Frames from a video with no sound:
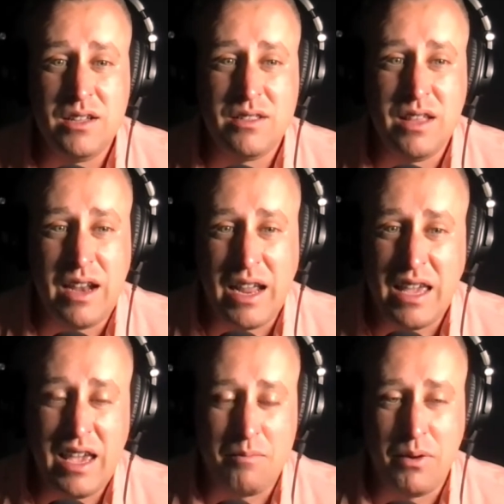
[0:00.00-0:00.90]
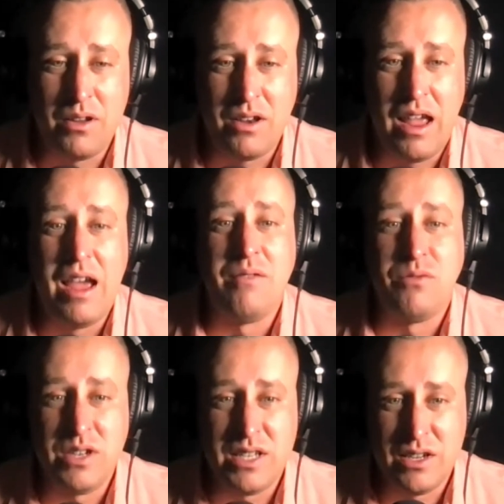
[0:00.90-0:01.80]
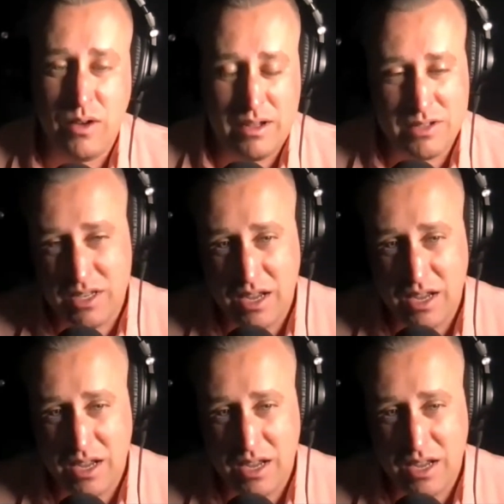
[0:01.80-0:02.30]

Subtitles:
that I can't put every single ounce of